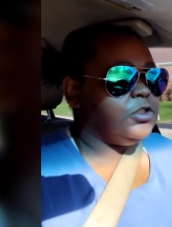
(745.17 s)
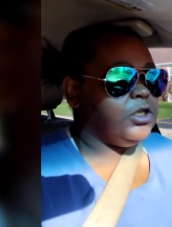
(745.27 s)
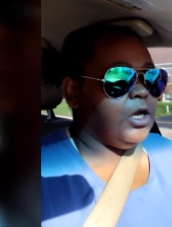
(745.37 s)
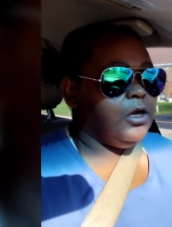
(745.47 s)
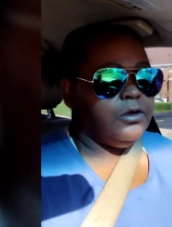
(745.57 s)

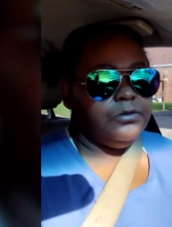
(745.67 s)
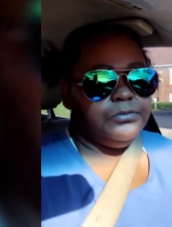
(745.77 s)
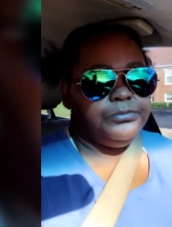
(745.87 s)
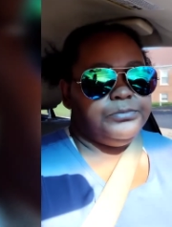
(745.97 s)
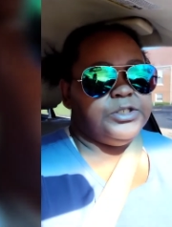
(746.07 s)
Y'all,
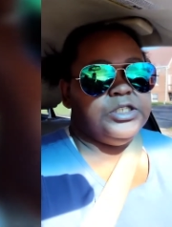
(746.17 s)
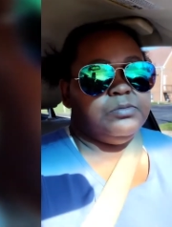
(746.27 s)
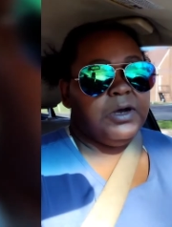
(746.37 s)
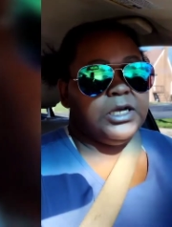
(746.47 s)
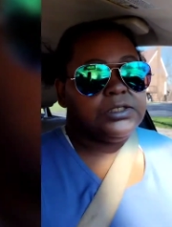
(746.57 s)
these
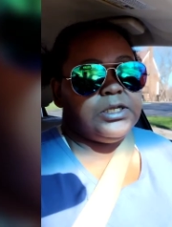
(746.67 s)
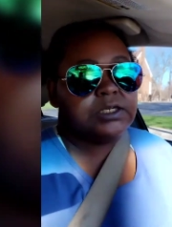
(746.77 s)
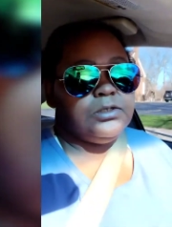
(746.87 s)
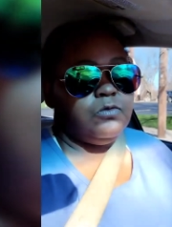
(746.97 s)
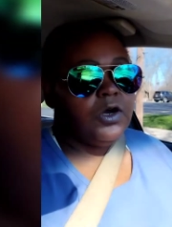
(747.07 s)
box
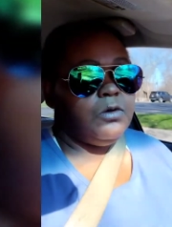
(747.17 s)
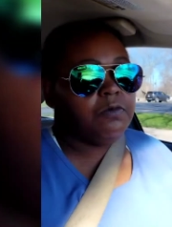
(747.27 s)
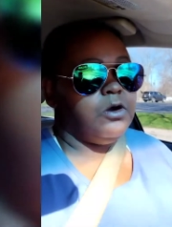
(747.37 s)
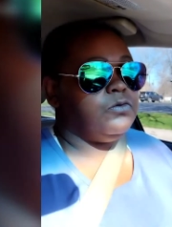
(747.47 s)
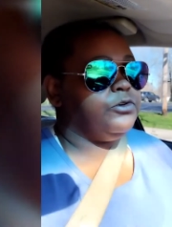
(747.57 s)
steaks at
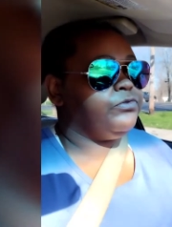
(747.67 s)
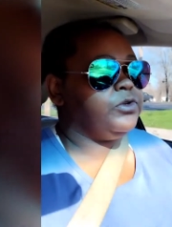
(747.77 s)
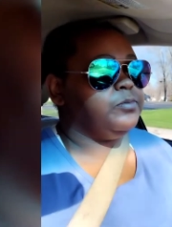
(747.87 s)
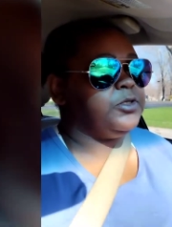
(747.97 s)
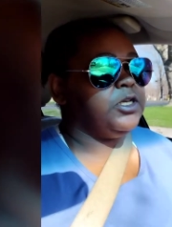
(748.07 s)
Walmart with a
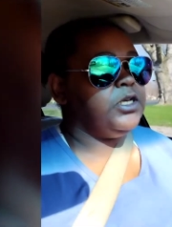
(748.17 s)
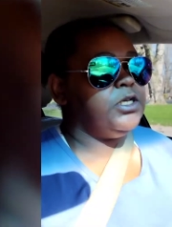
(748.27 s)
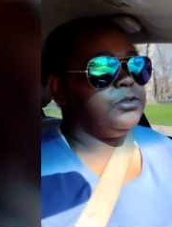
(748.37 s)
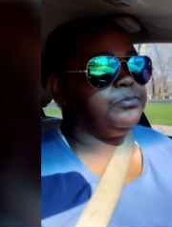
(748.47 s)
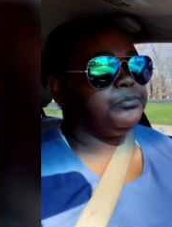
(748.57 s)
flipped
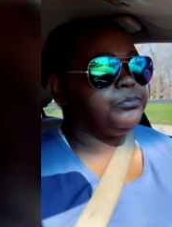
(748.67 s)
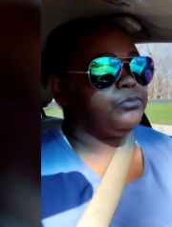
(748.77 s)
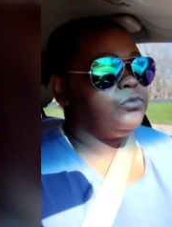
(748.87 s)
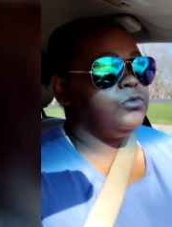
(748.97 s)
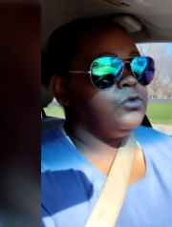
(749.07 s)
egg,
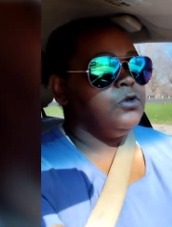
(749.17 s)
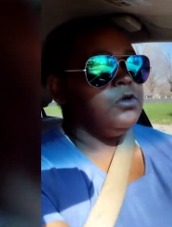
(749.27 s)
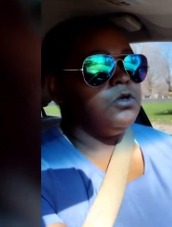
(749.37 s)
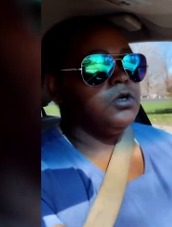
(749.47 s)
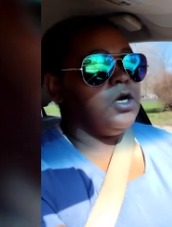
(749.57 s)

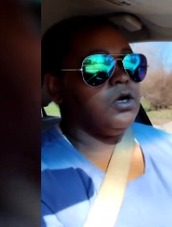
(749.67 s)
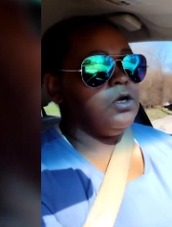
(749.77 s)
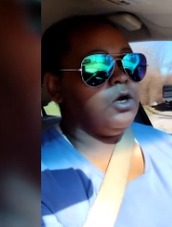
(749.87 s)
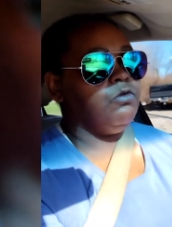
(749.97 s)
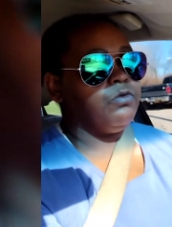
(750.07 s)
uh,
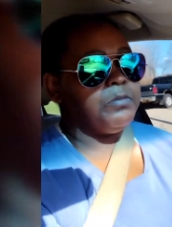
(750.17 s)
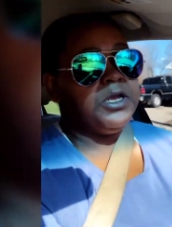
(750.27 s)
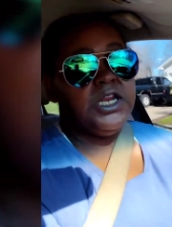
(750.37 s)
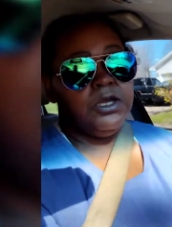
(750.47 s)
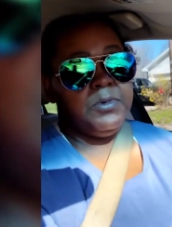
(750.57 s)
over
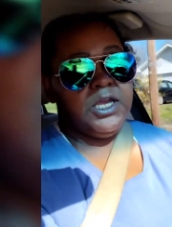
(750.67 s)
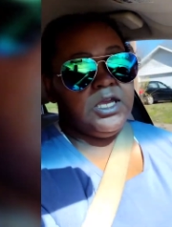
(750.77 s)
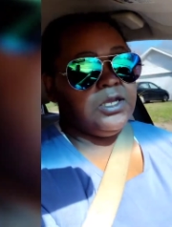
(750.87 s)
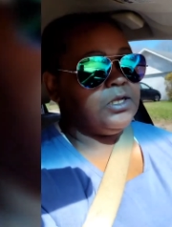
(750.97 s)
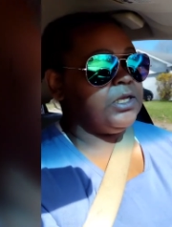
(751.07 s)
medium
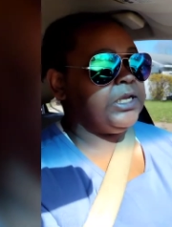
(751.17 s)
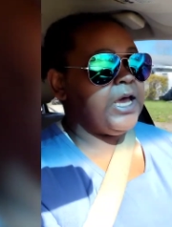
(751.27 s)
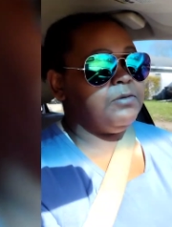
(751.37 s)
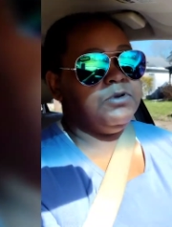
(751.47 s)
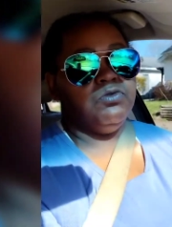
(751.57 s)
egg. It
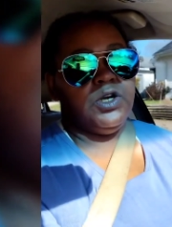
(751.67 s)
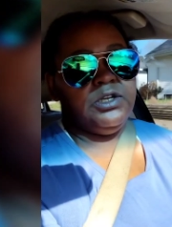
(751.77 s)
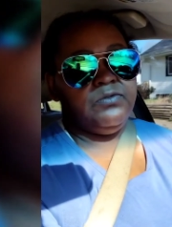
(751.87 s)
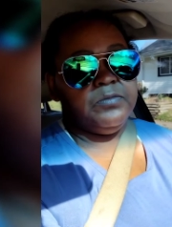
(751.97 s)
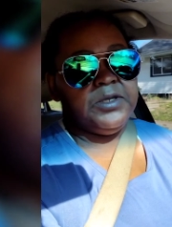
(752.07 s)
gotta be
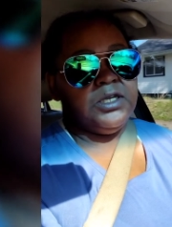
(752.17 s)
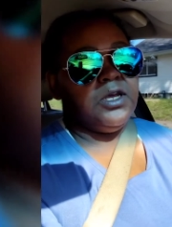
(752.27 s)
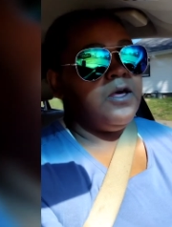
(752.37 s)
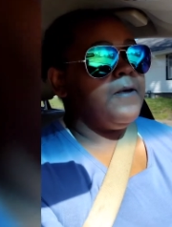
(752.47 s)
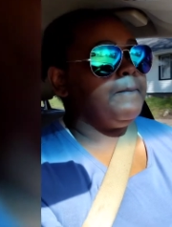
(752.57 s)
running for me.
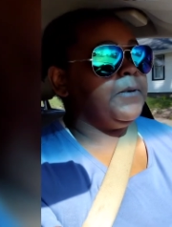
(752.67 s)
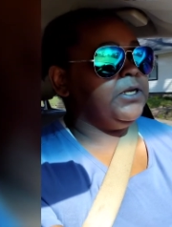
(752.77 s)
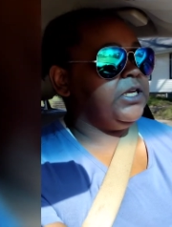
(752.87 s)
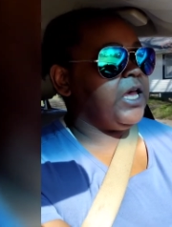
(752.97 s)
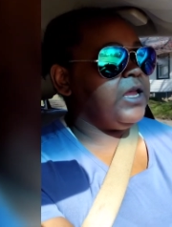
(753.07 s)
But
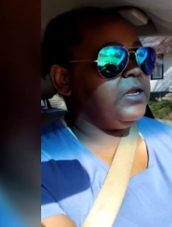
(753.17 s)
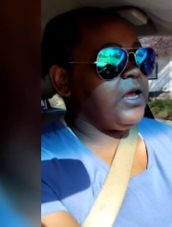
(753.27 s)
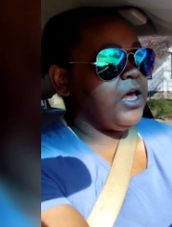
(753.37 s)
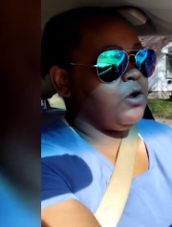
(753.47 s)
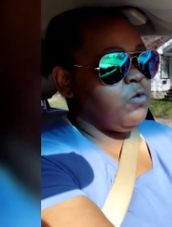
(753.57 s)
it
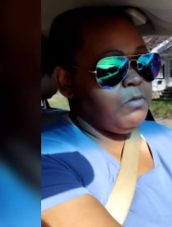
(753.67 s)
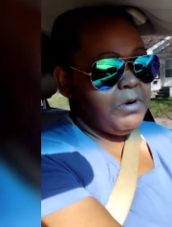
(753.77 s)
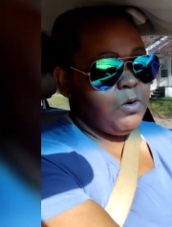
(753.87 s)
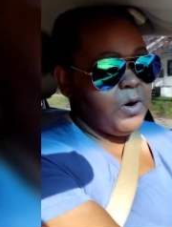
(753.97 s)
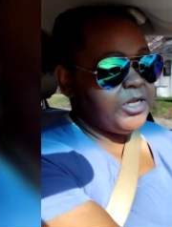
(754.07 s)
can't, I don't want
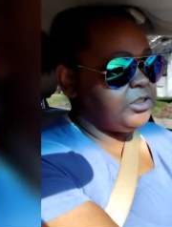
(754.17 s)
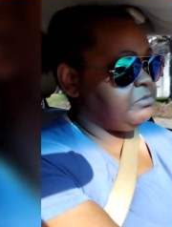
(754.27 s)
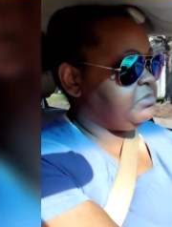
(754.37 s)
my white to